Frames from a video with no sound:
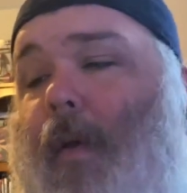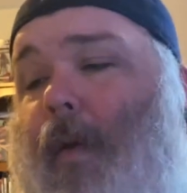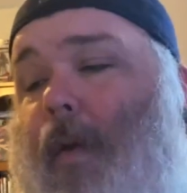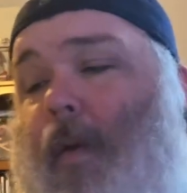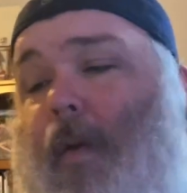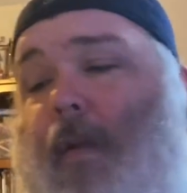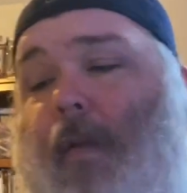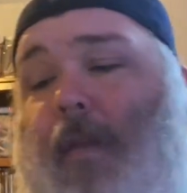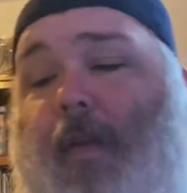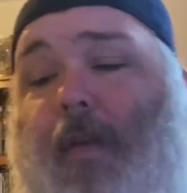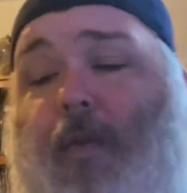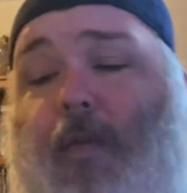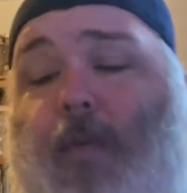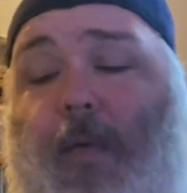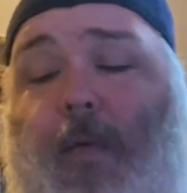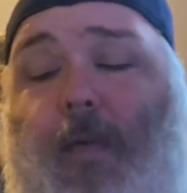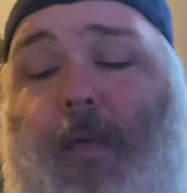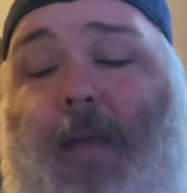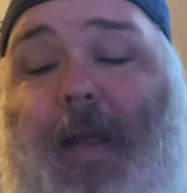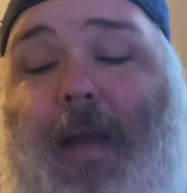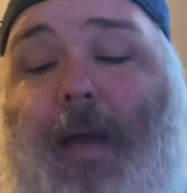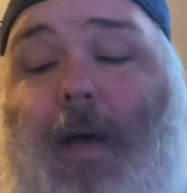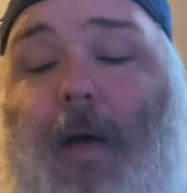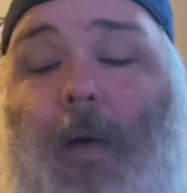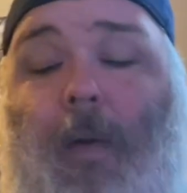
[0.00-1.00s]
This was
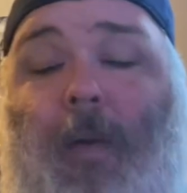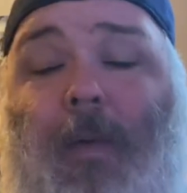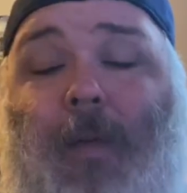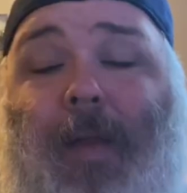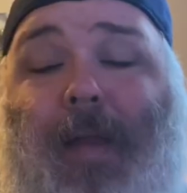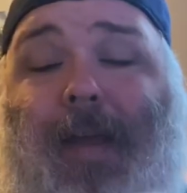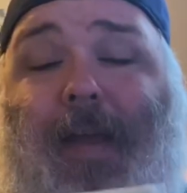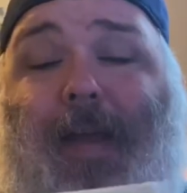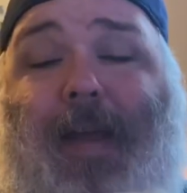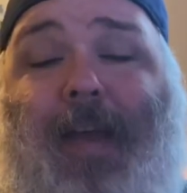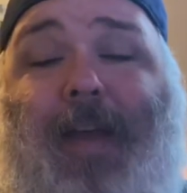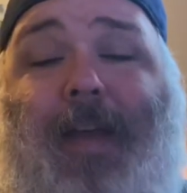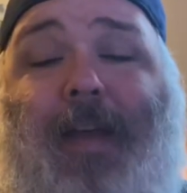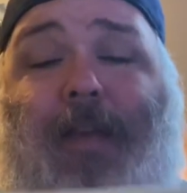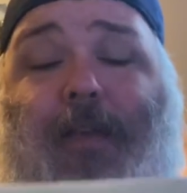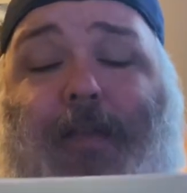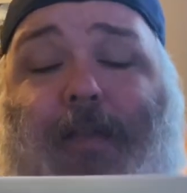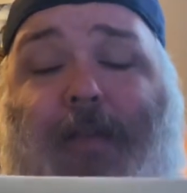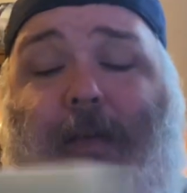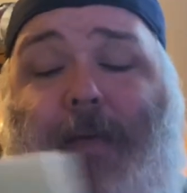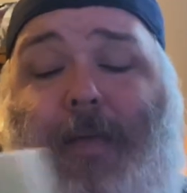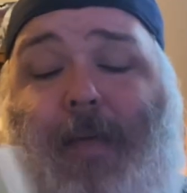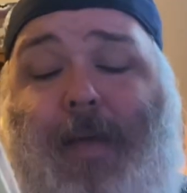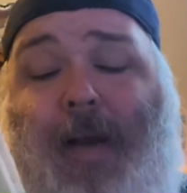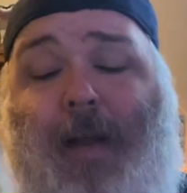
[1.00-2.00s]
the only
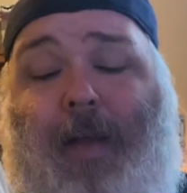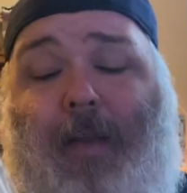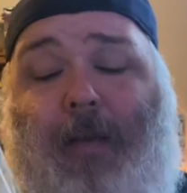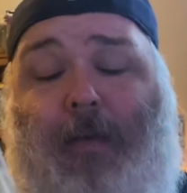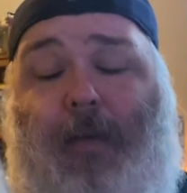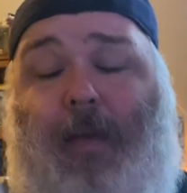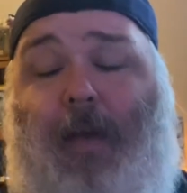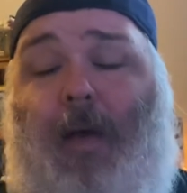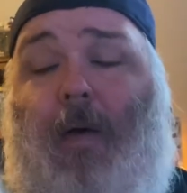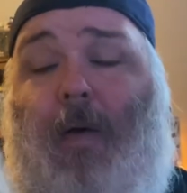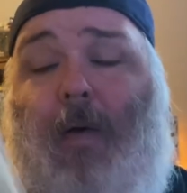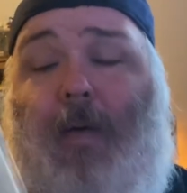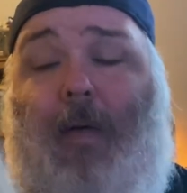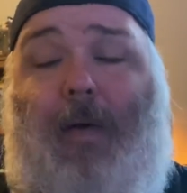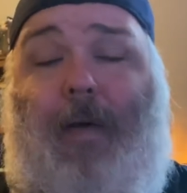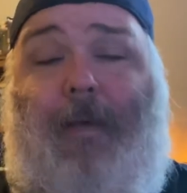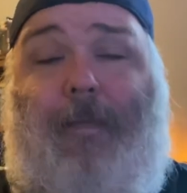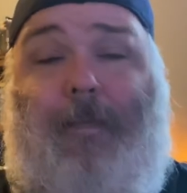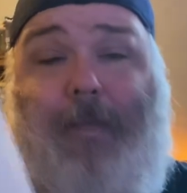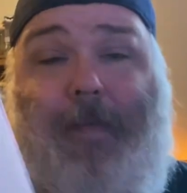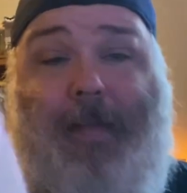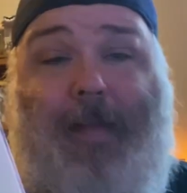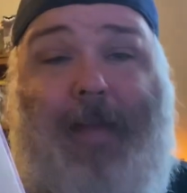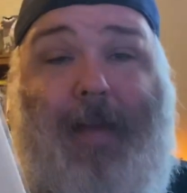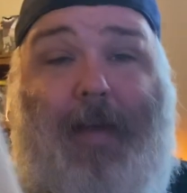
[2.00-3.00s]
issue that I saw
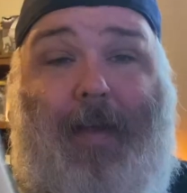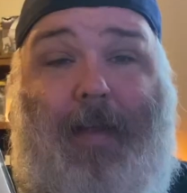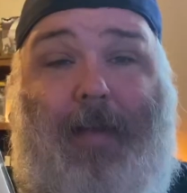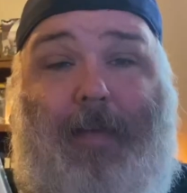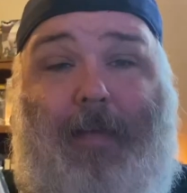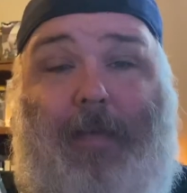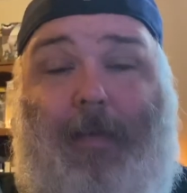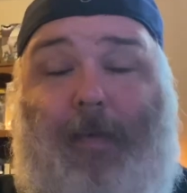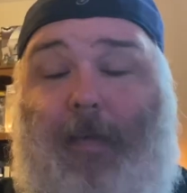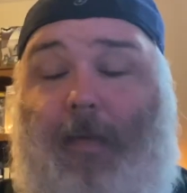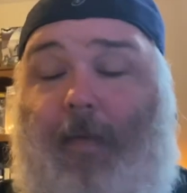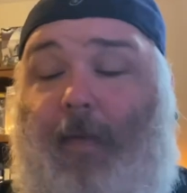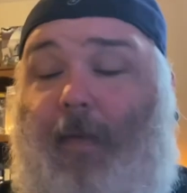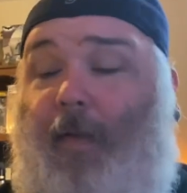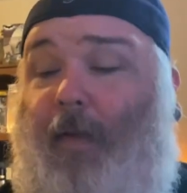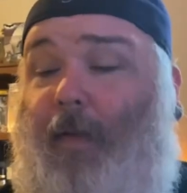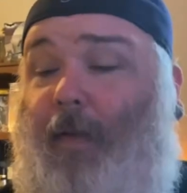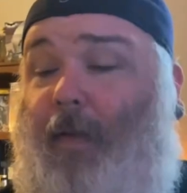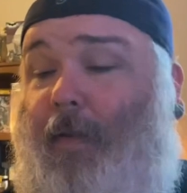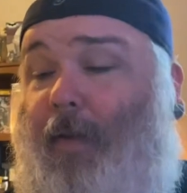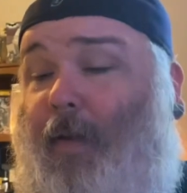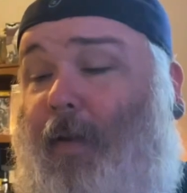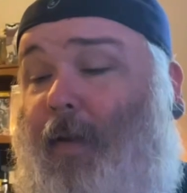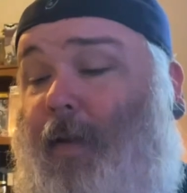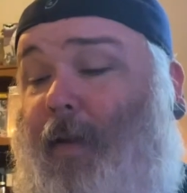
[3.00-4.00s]
of this
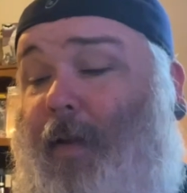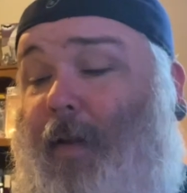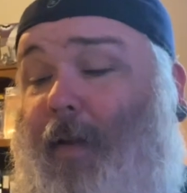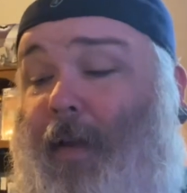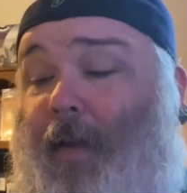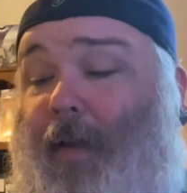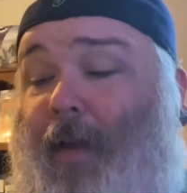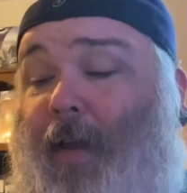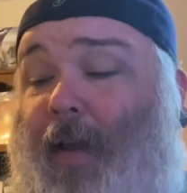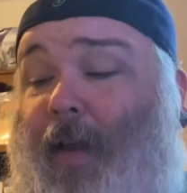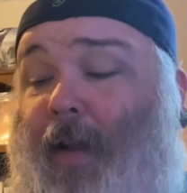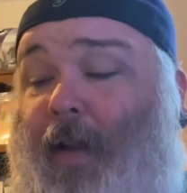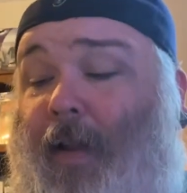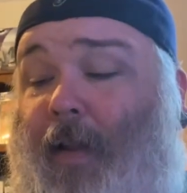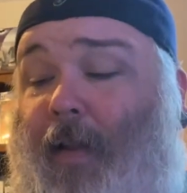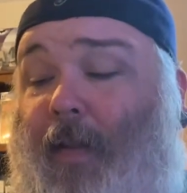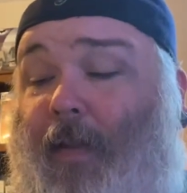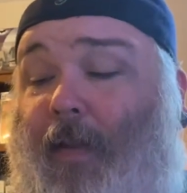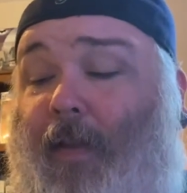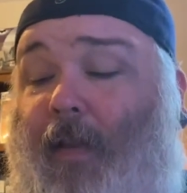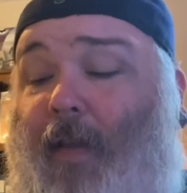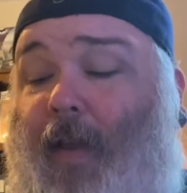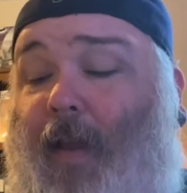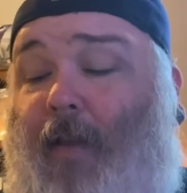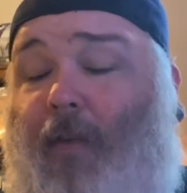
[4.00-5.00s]
in
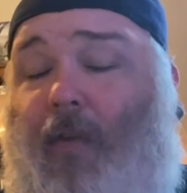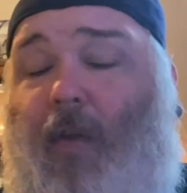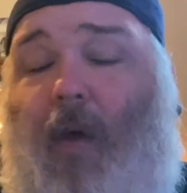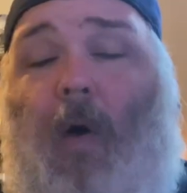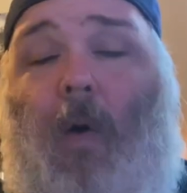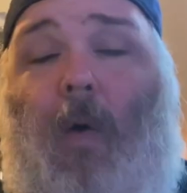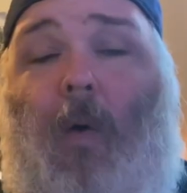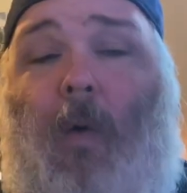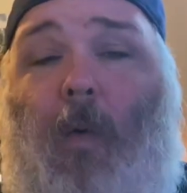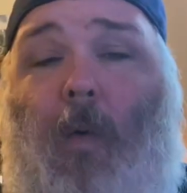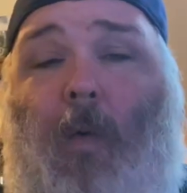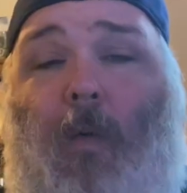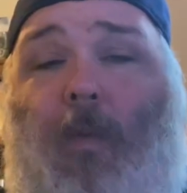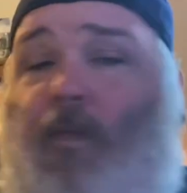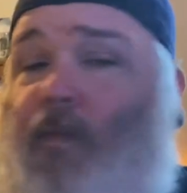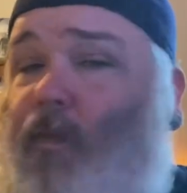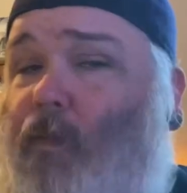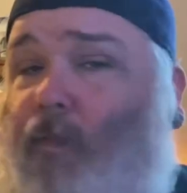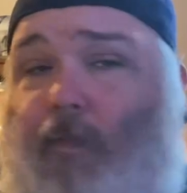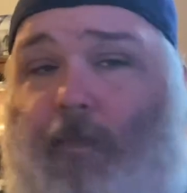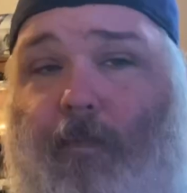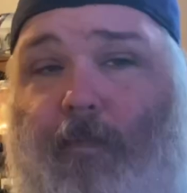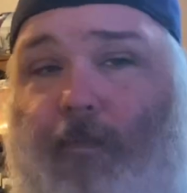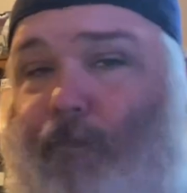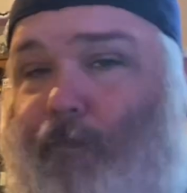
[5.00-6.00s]
his whole
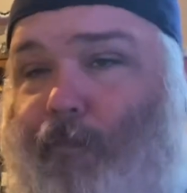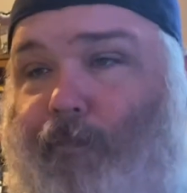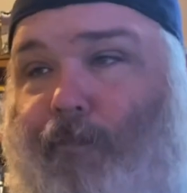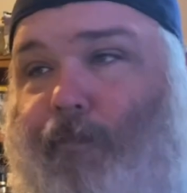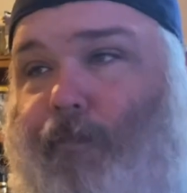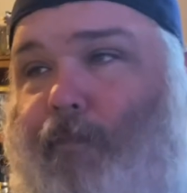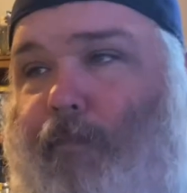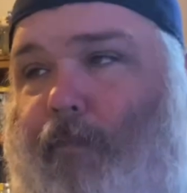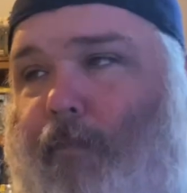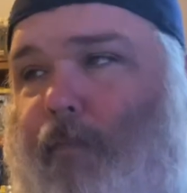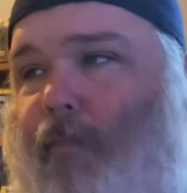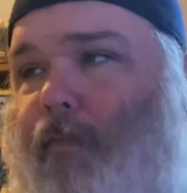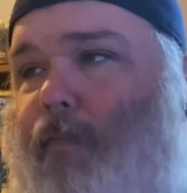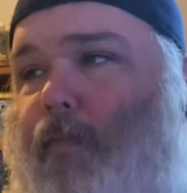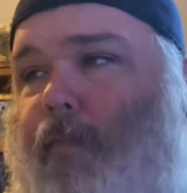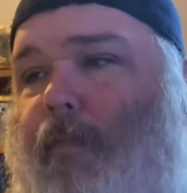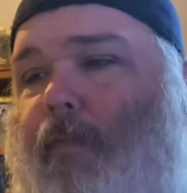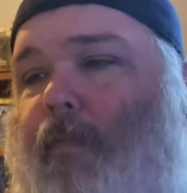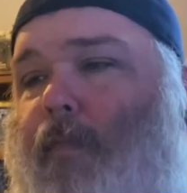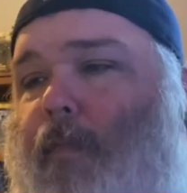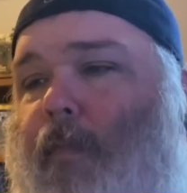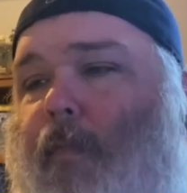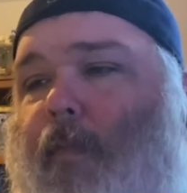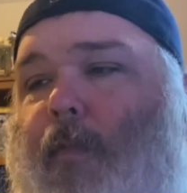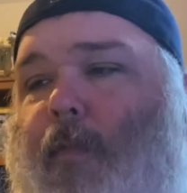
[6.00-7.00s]

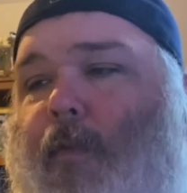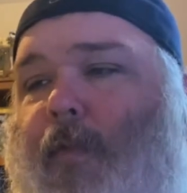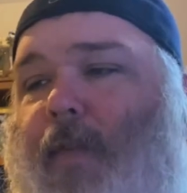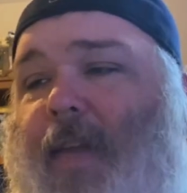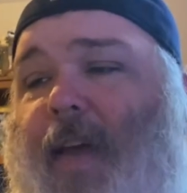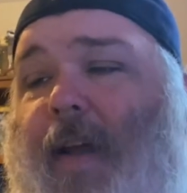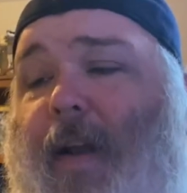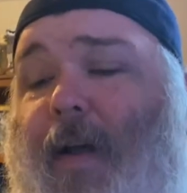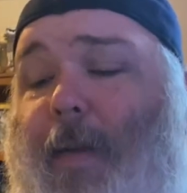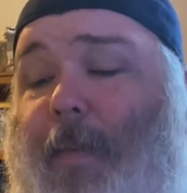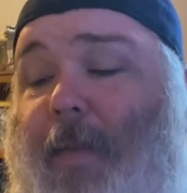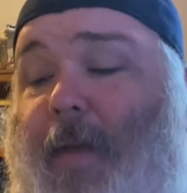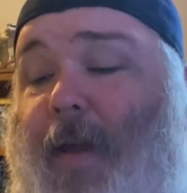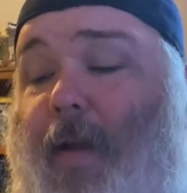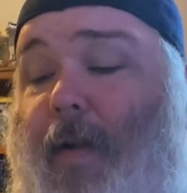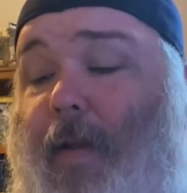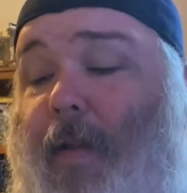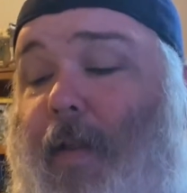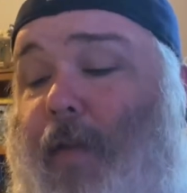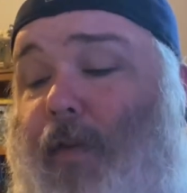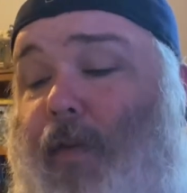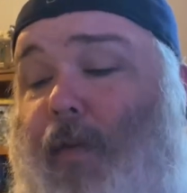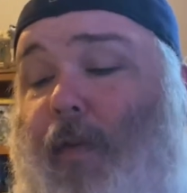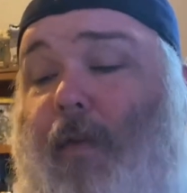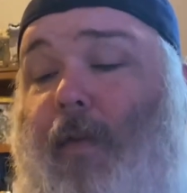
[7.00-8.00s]
setup there
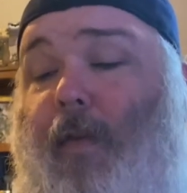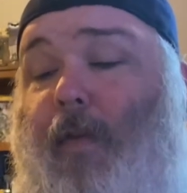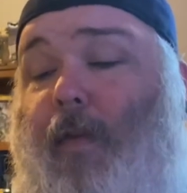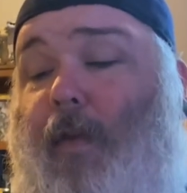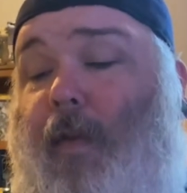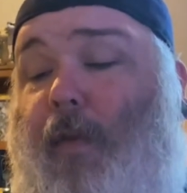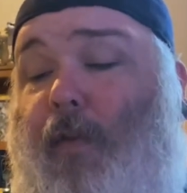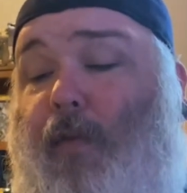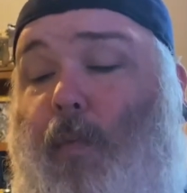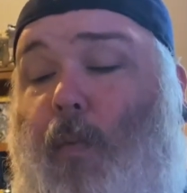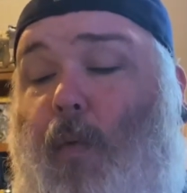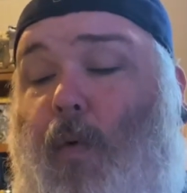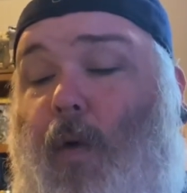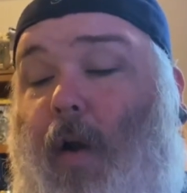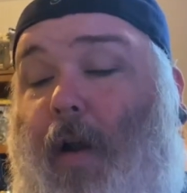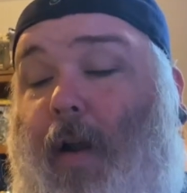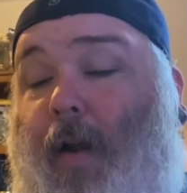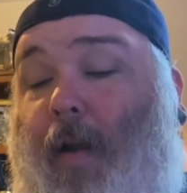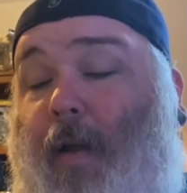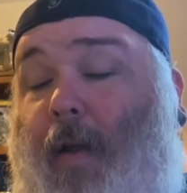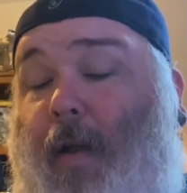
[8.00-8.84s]
this morning.